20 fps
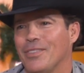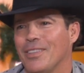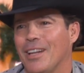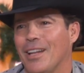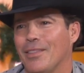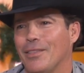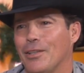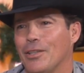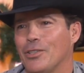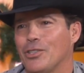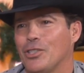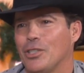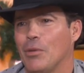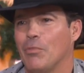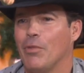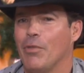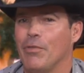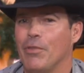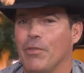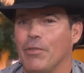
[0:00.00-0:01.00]
And I think mm -hmm.
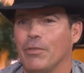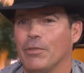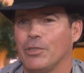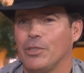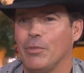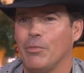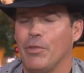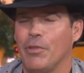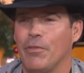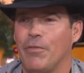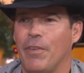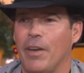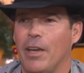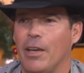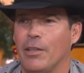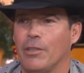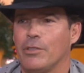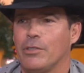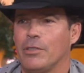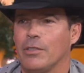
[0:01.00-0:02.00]
some of the some of the
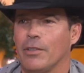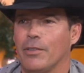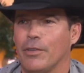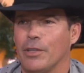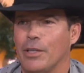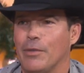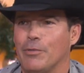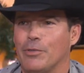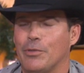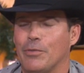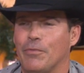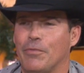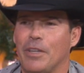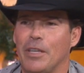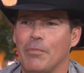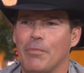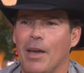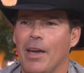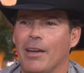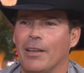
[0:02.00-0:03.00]
fans are giving some
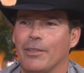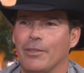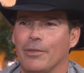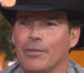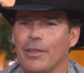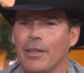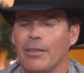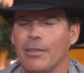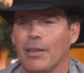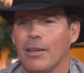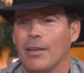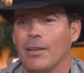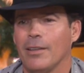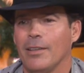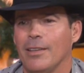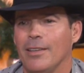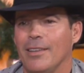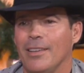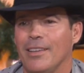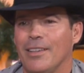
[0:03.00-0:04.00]
feedback, you know, that they
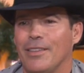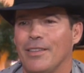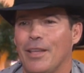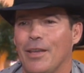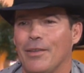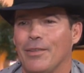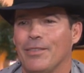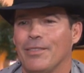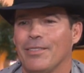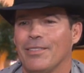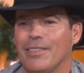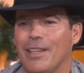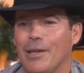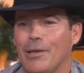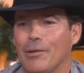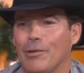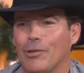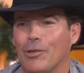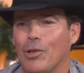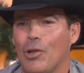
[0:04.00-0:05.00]
they
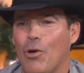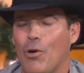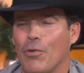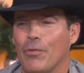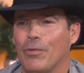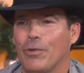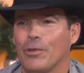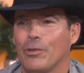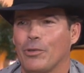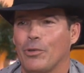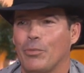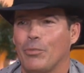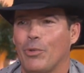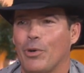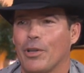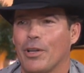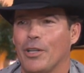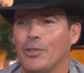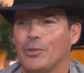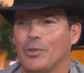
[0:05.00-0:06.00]
they long for a little
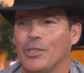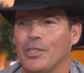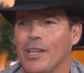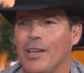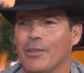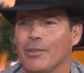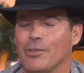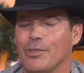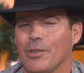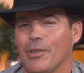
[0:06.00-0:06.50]
more country sound.